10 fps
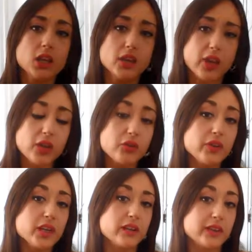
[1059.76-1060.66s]
You have to
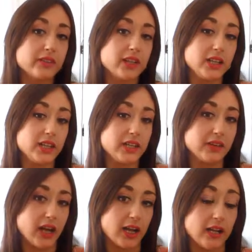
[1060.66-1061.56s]
think directly in
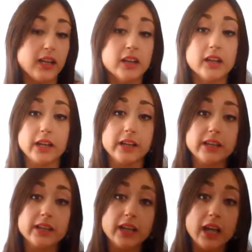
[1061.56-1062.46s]
Italian. And
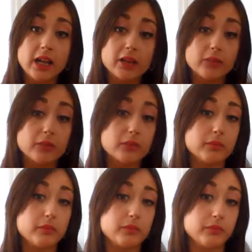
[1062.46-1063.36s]
in Italian,
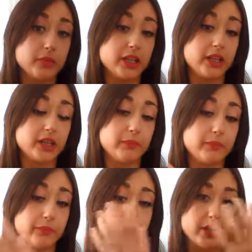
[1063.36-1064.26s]

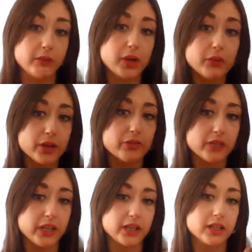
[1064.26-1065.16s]
the way we
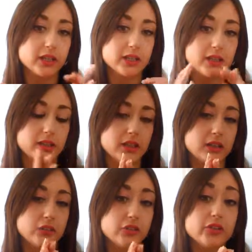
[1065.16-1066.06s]
think
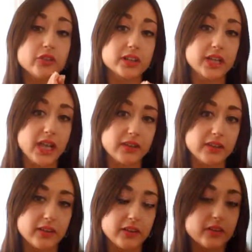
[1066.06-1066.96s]
to use the
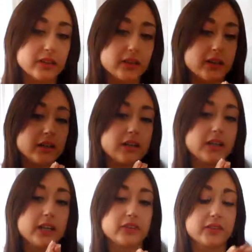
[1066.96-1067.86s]
tenses
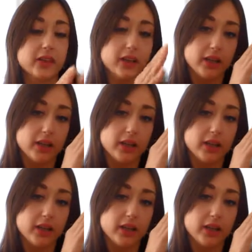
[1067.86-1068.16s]
is